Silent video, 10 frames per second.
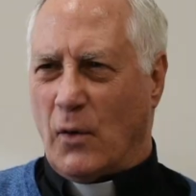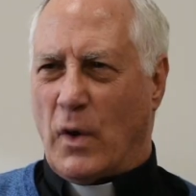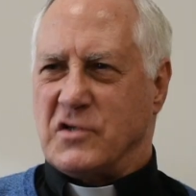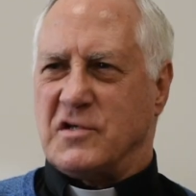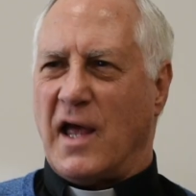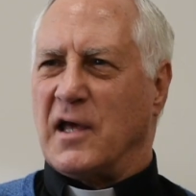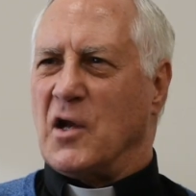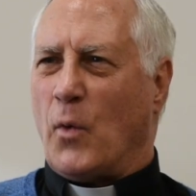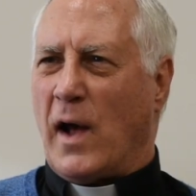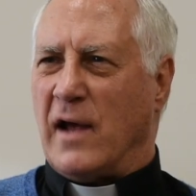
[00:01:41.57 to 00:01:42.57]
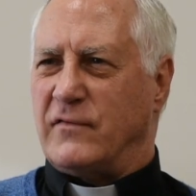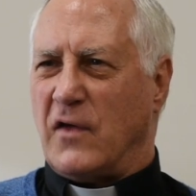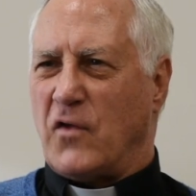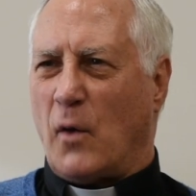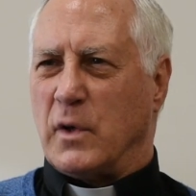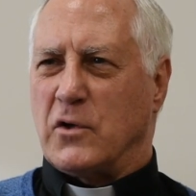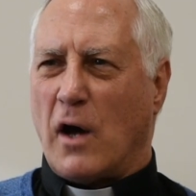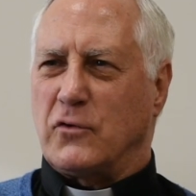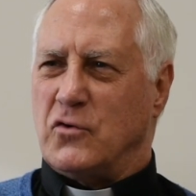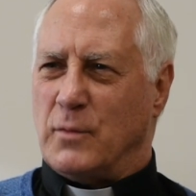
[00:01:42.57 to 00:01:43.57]
It was taken away if they thought we
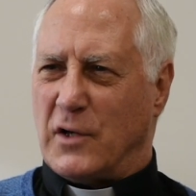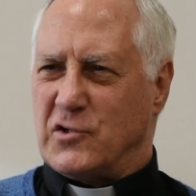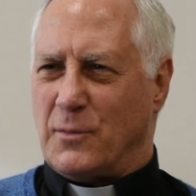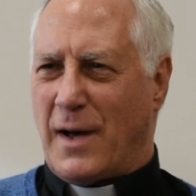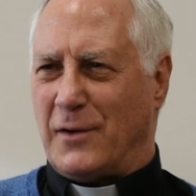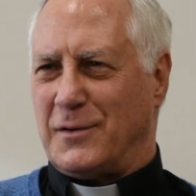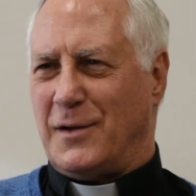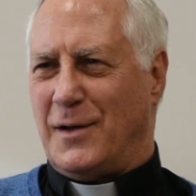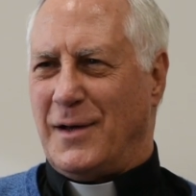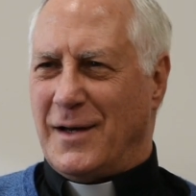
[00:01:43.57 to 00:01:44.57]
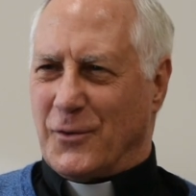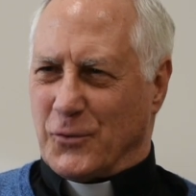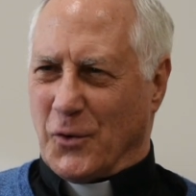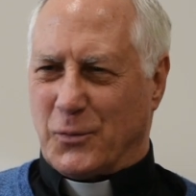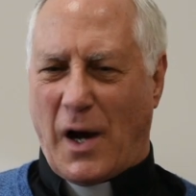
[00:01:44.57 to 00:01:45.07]
talked too much about real